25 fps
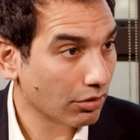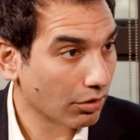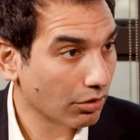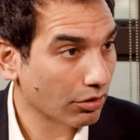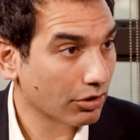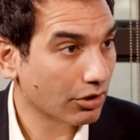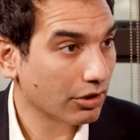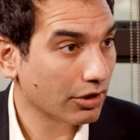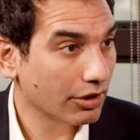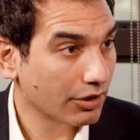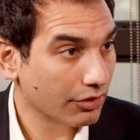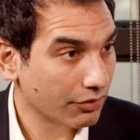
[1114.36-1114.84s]

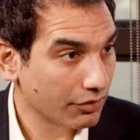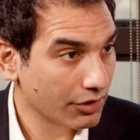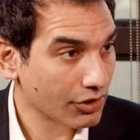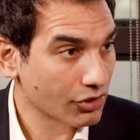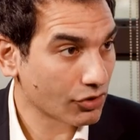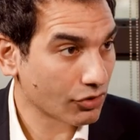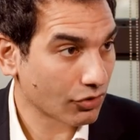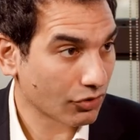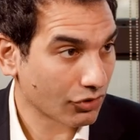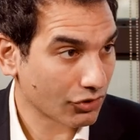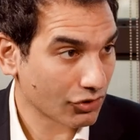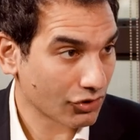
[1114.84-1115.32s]
locally
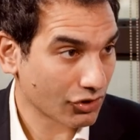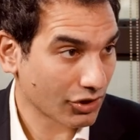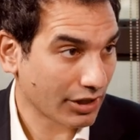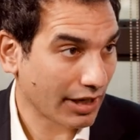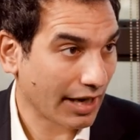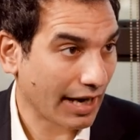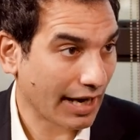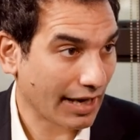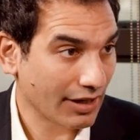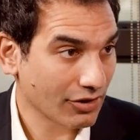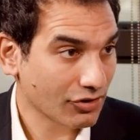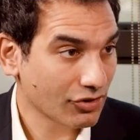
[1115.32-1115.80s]
resourced
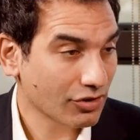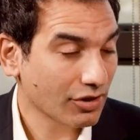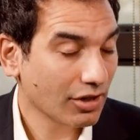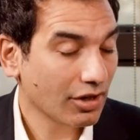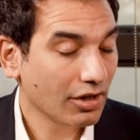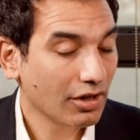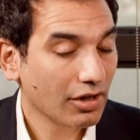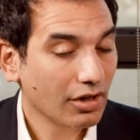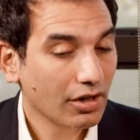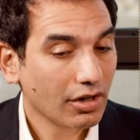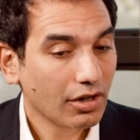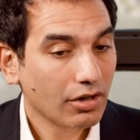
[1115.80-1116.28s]
gas,
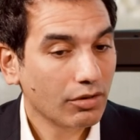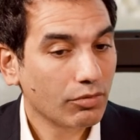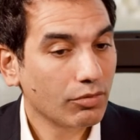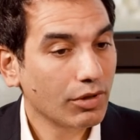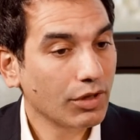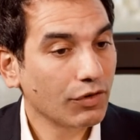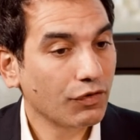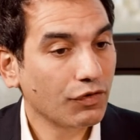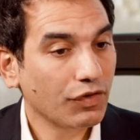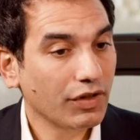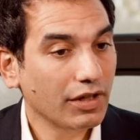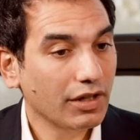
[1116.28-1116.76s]

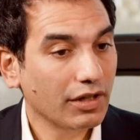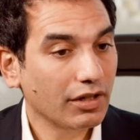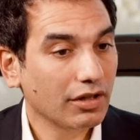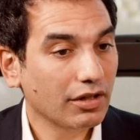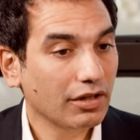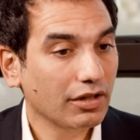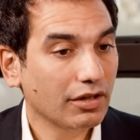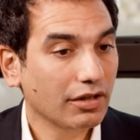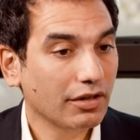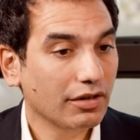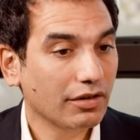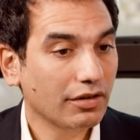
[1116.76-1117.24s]
we
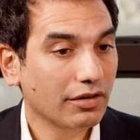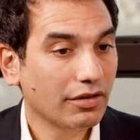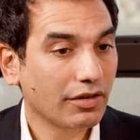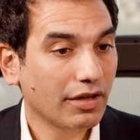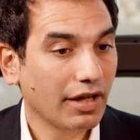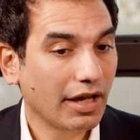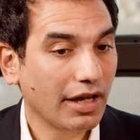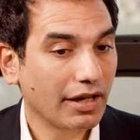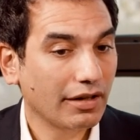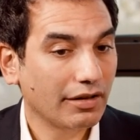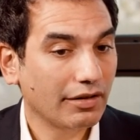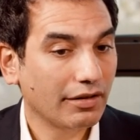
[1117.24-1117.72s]
feel
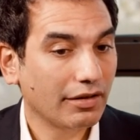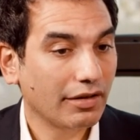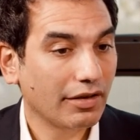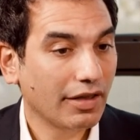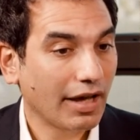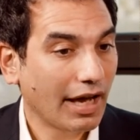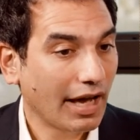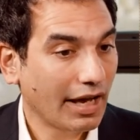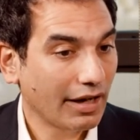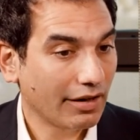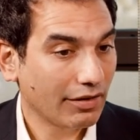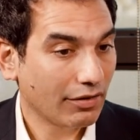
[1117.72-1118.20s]
that,
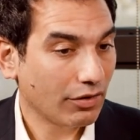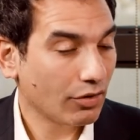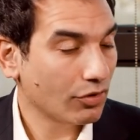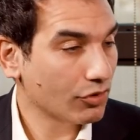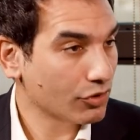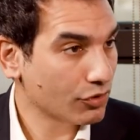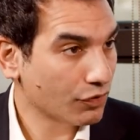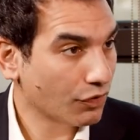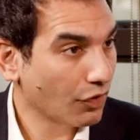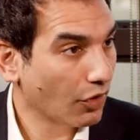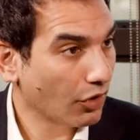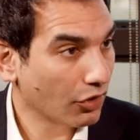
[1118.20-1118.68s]
that
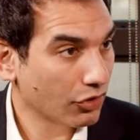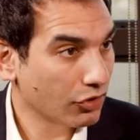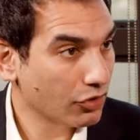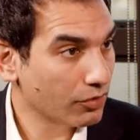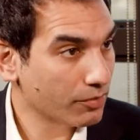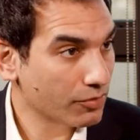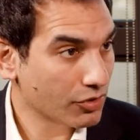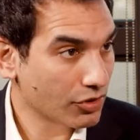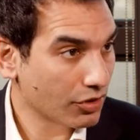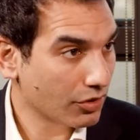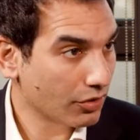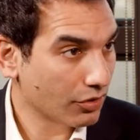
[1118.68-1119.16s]
those
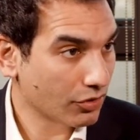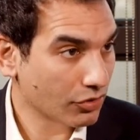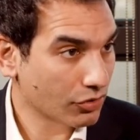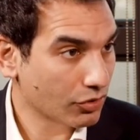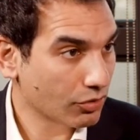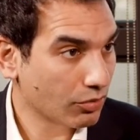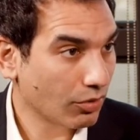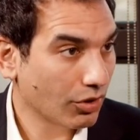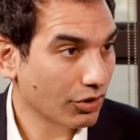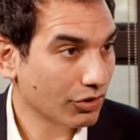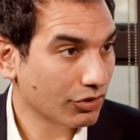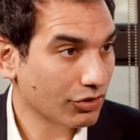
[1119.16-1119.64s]
volumes and those
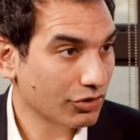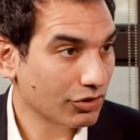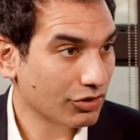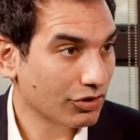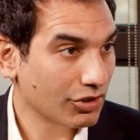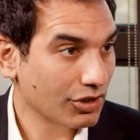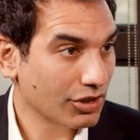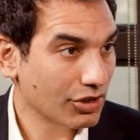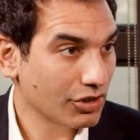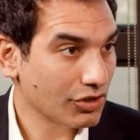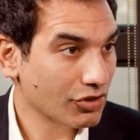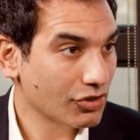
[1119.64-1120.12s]

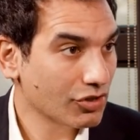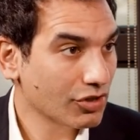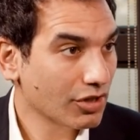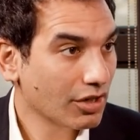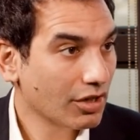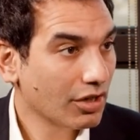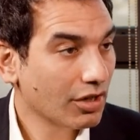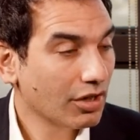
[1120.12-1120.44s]
quantities